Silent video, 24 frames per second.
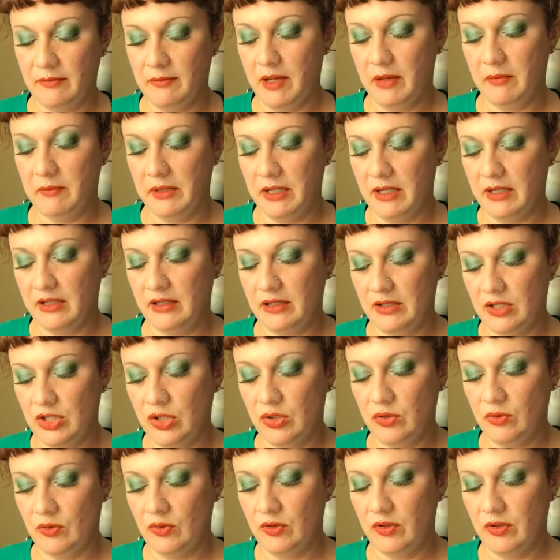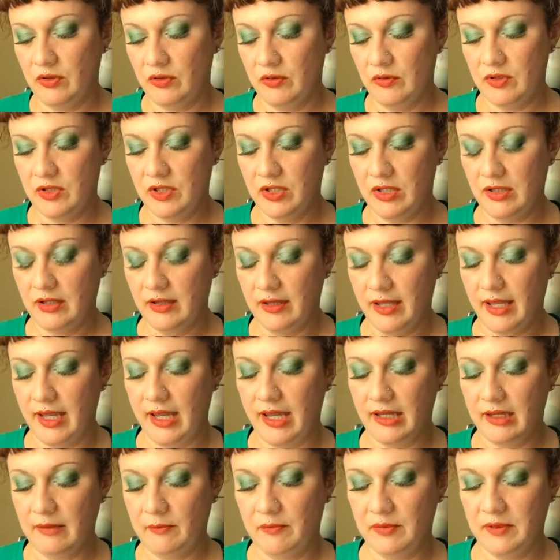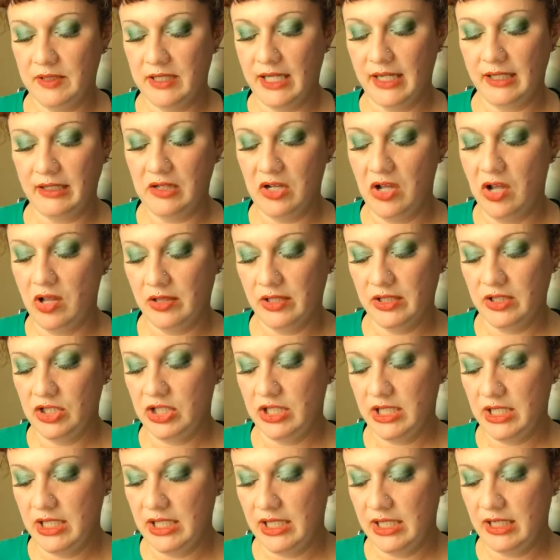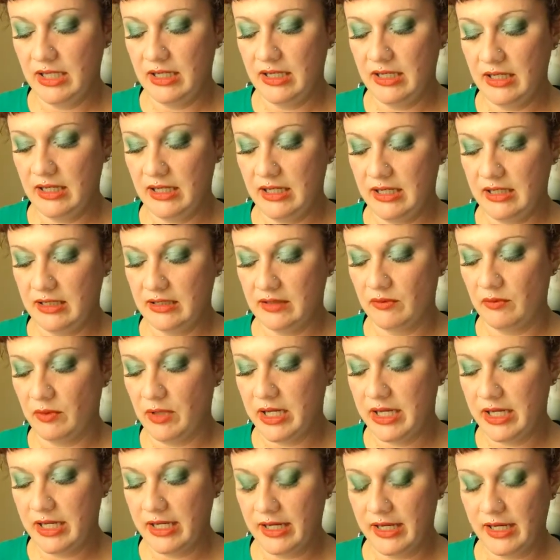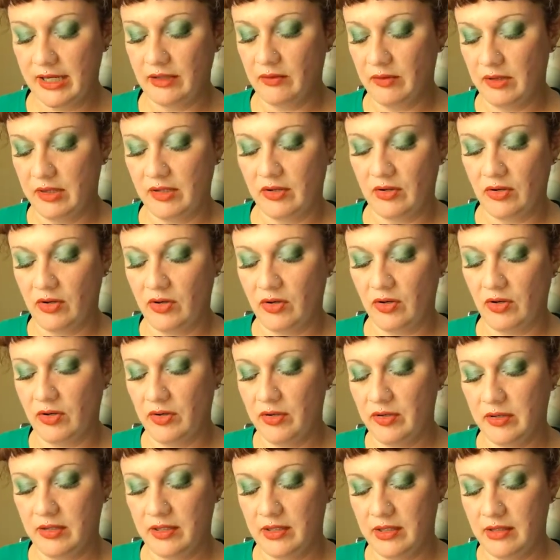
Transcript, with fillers: about being too glued to like technology and needing to reconnect with the earth.